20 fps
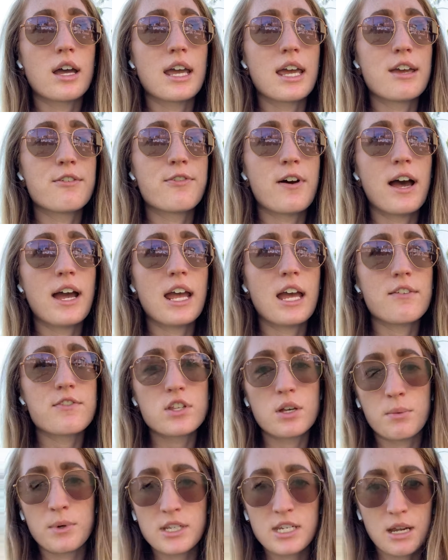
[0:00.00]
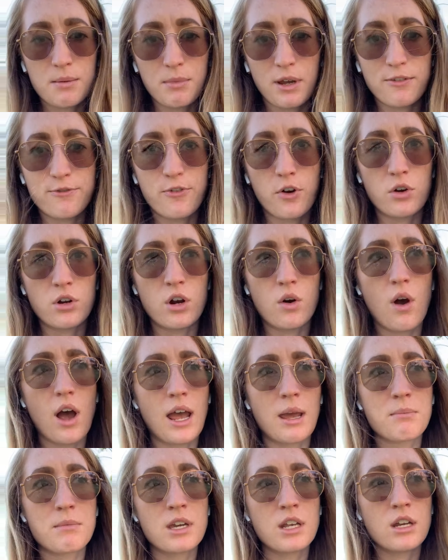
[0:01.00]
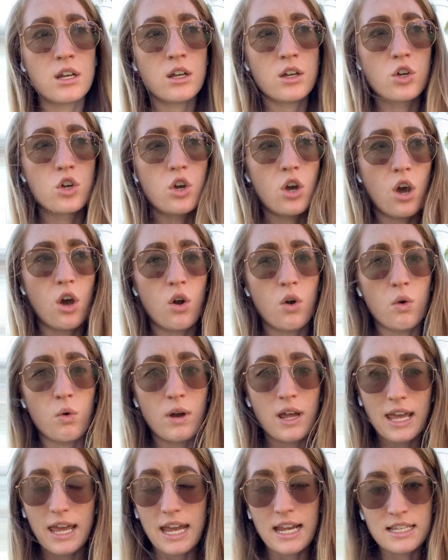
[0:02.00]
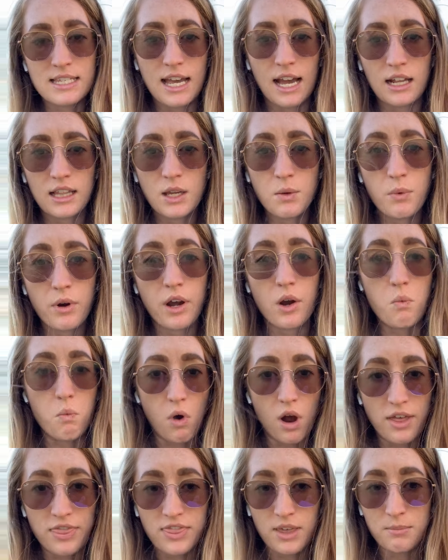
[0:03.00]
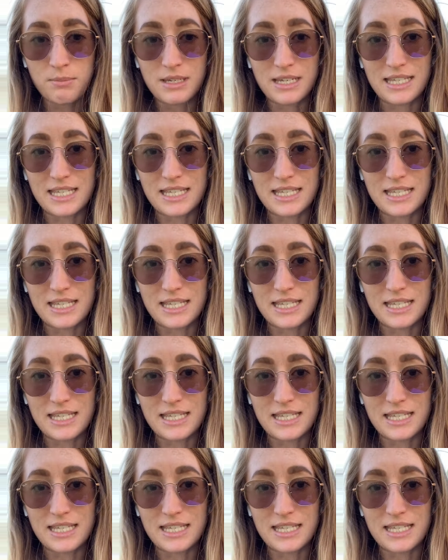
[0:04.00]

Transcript: If I have someone take my photo, I'm going to go exactly where I want them to